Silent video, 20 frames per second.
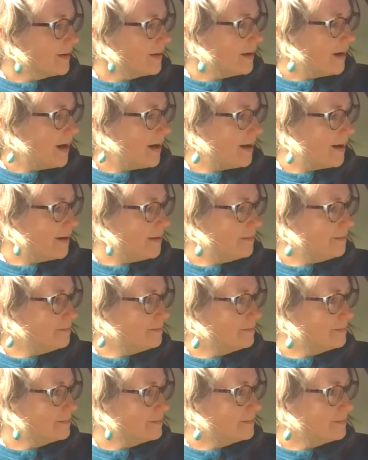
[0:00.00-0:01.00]

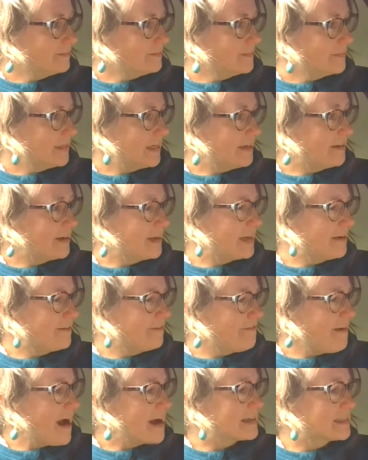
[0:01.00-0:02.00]
In
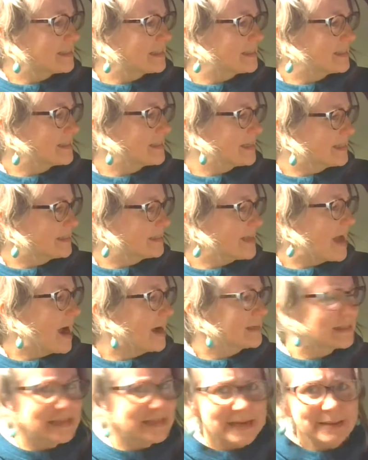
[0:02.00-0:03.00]
fact, it's the
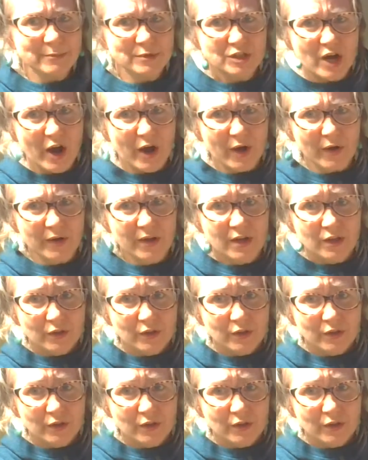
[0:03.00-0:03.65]
exact same chart.